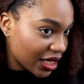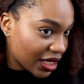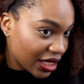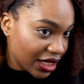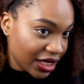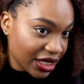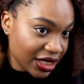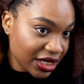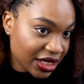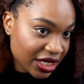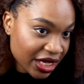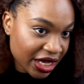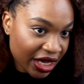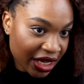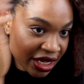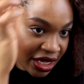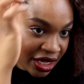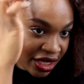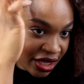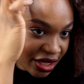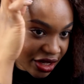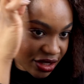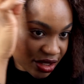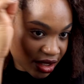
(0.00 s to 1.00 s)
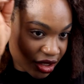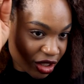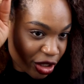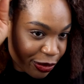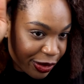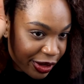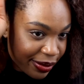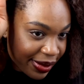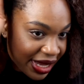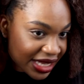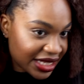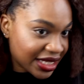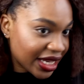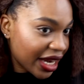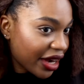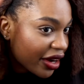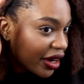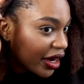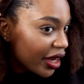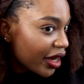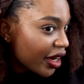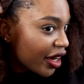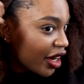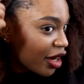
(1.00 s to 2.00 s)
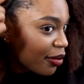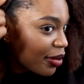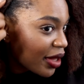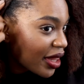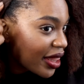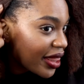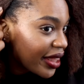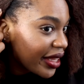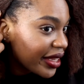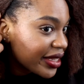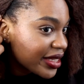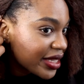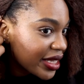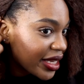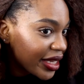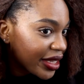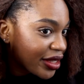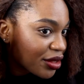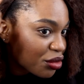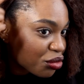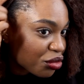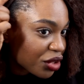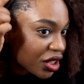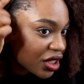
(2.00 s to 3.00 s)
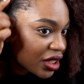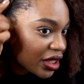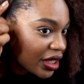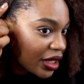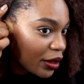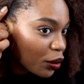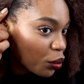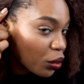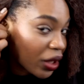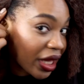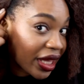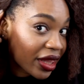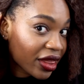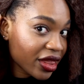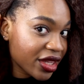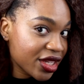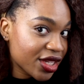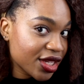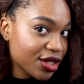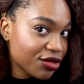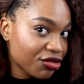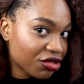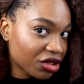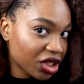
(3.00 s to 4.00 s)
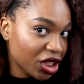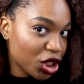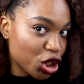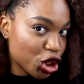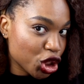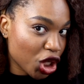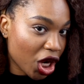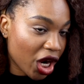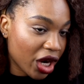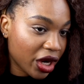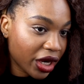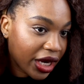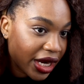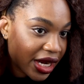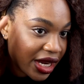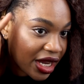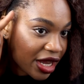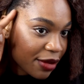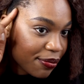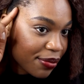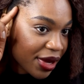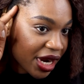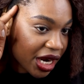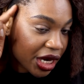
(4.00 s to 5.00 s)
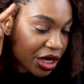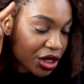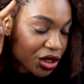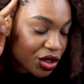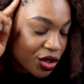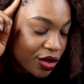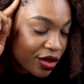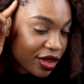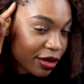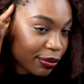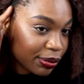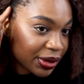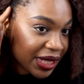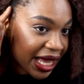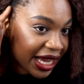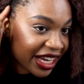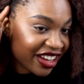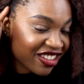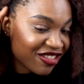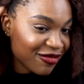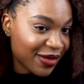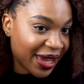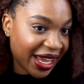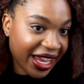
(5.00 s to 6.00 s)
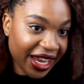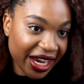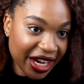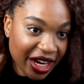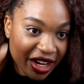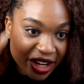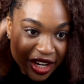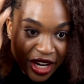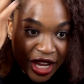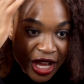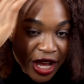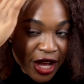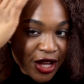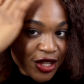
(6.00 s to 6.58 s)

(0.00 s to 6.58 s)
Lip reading: is, there's a little bit of mascara here, but this is really like, this is really jarring compared to the black of my hair.